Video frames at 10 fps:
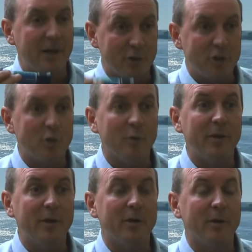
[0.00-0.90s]
and to show a
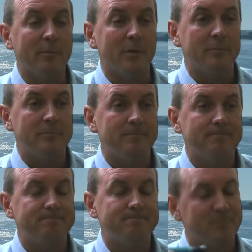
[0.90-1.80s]
better number.
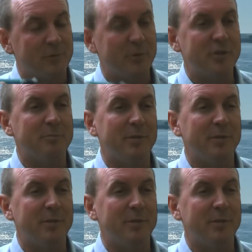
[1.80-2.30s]
The reason